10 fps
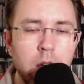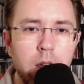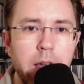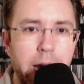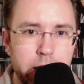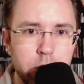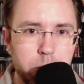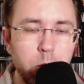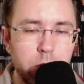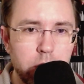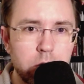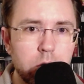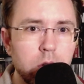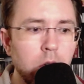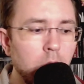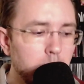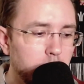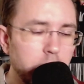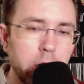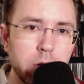act as boot disks. But
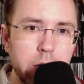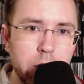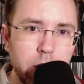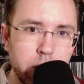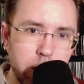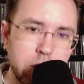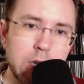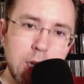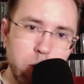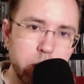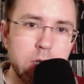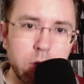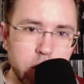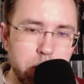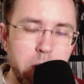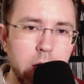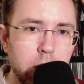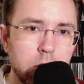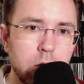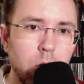generally, the, the CD was still spinning,
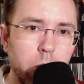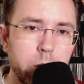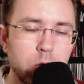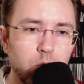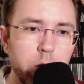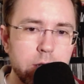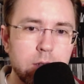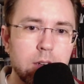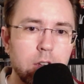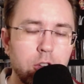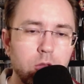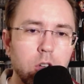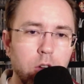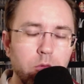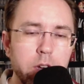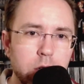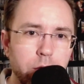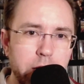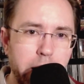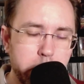so you always risked, you took a risk of
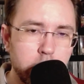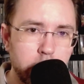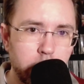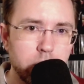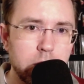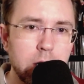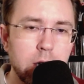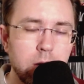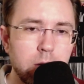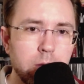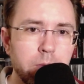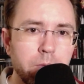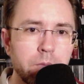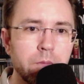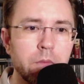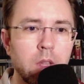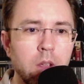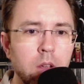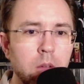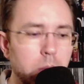damaging your CD.
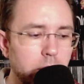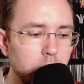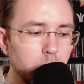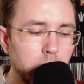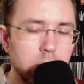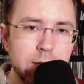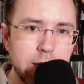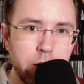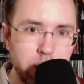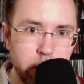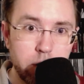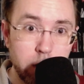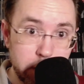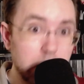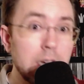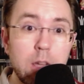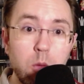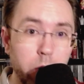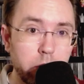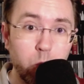But this one, stop, the, the CD
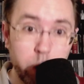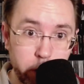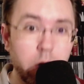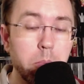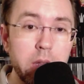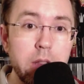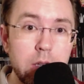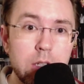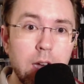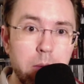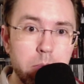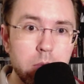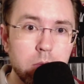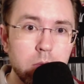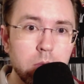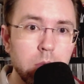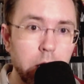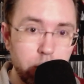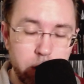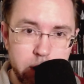will, will completely stop, and
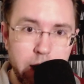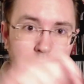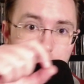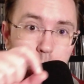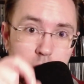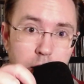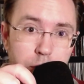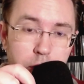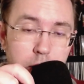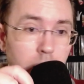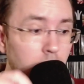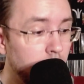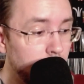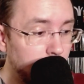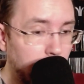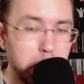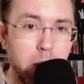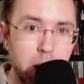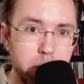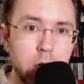you can take it out safely and
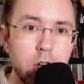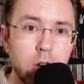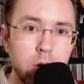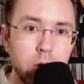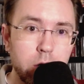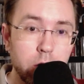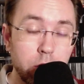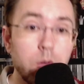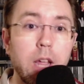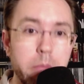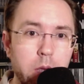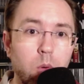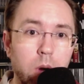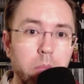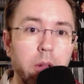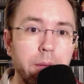pop in your, your new game that you want to play.